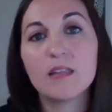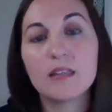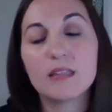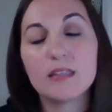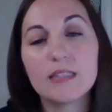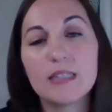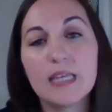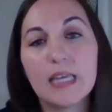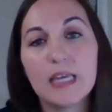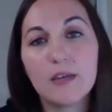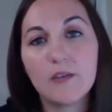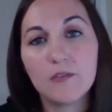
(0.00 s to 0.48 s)
the
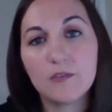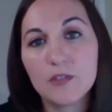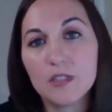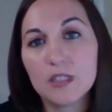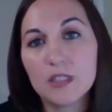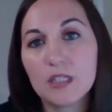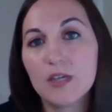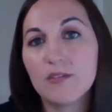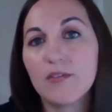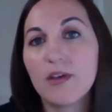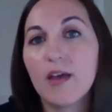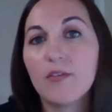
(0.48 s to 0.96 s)

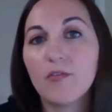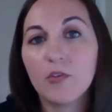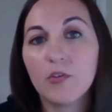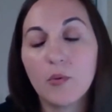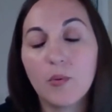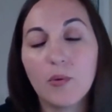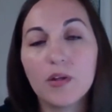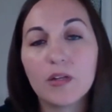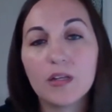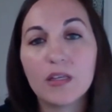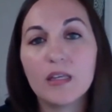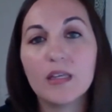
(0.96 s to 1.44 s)
safety of
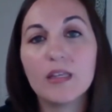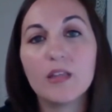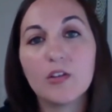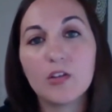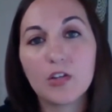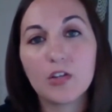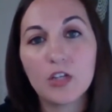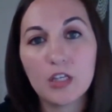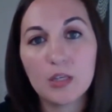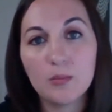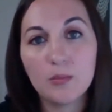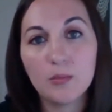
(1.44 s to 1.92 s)
everyone in
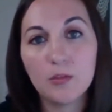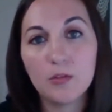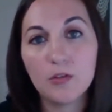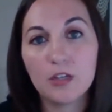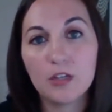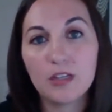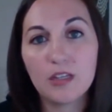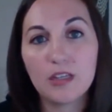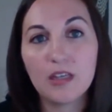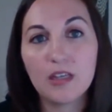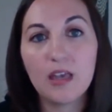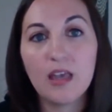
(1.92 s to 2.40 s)
their
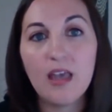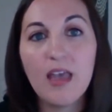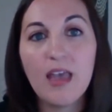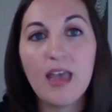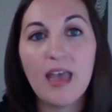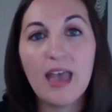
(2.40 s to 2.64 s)
community,